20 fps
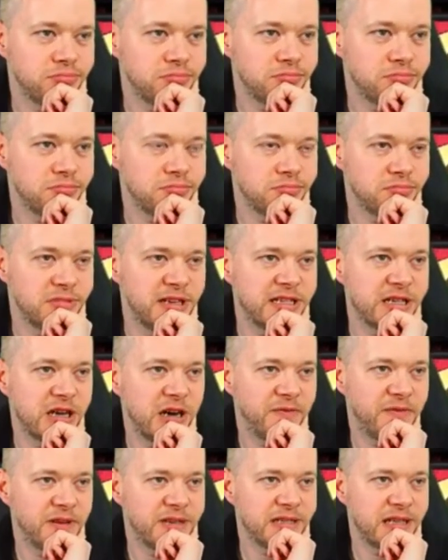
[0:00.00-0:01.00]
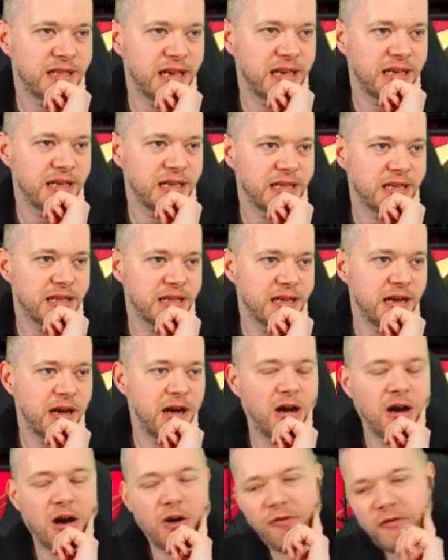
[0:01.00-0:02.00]
He's off, isn't he? Oh,
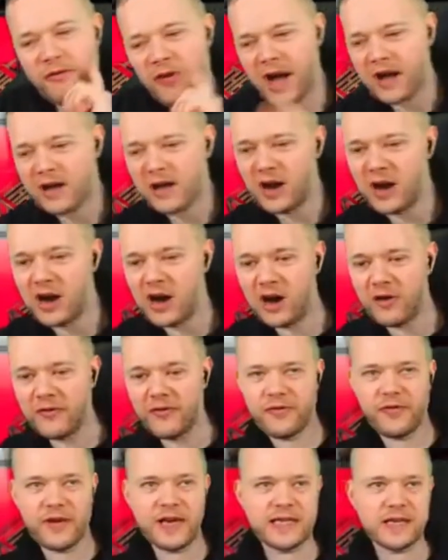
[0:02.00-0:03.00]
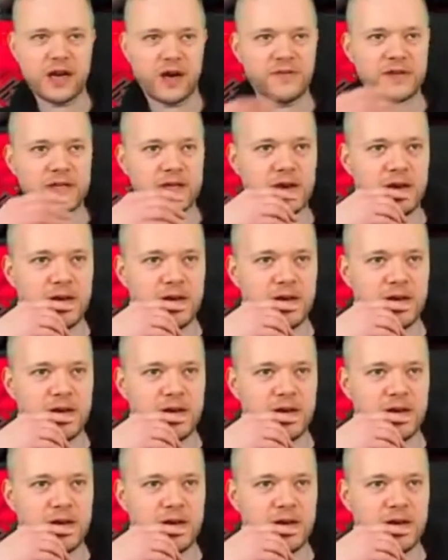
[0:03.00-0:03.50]
fuck off. He's offside.